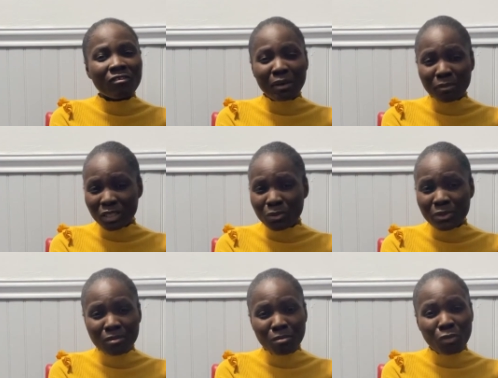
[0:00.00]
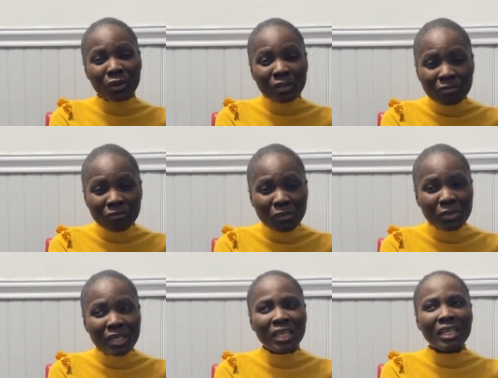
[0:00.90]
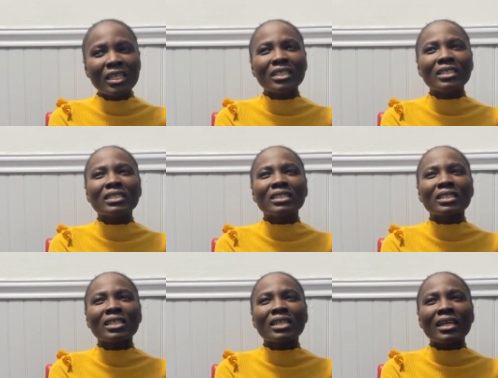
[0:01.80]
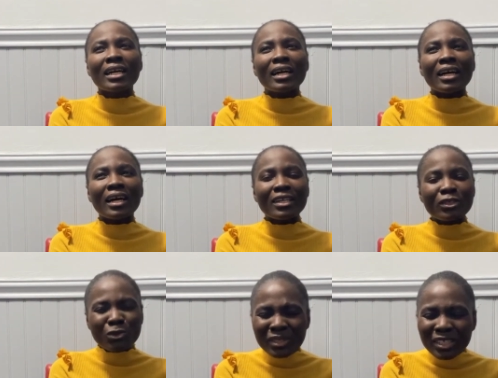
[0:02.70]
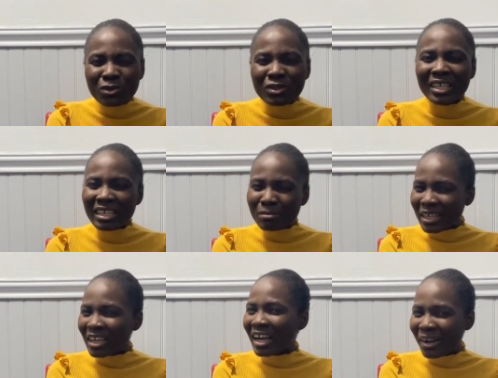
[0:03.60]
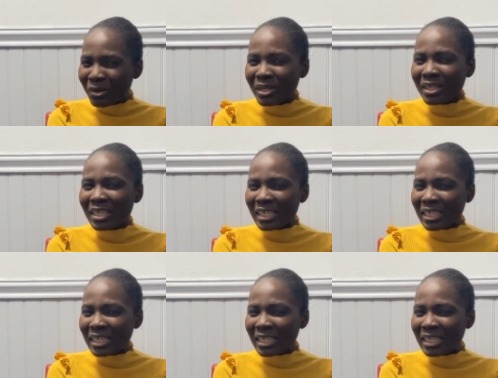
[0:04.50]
family was important for me, and I just wanted to get my career